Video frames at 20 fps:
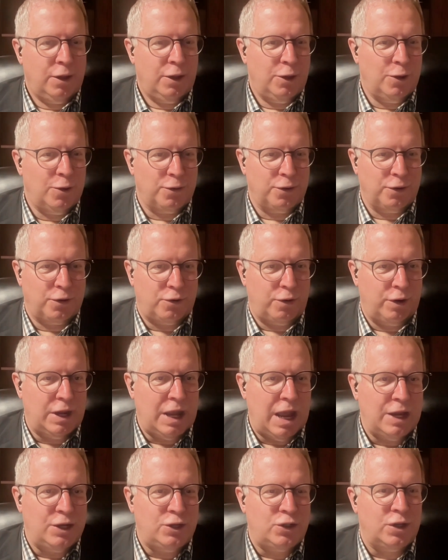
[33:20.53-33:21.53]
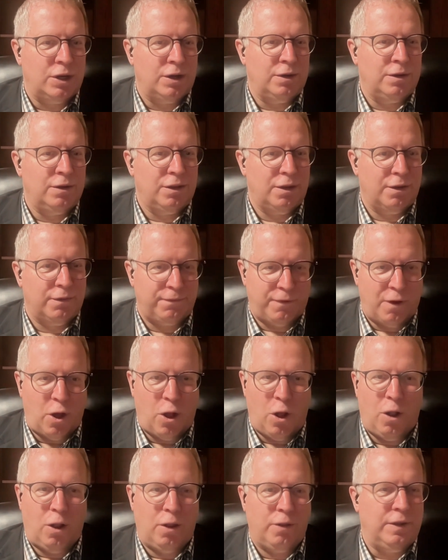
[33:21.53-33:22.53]
you know, the creation, the
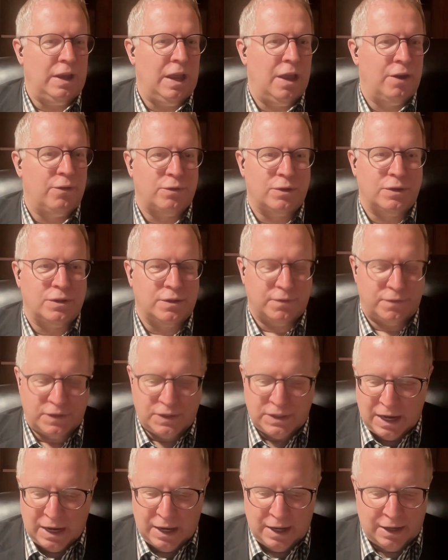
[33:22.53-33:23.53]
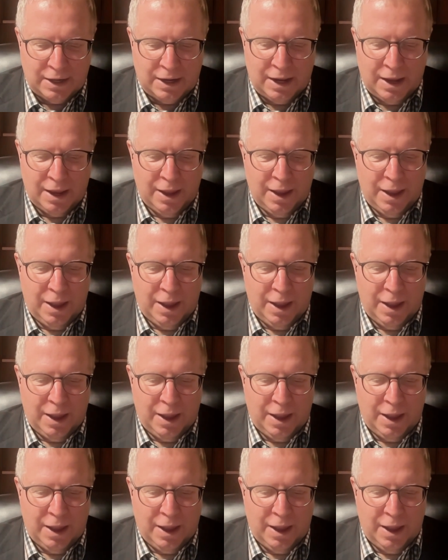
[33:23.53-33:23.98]
fall, the entrance of sin,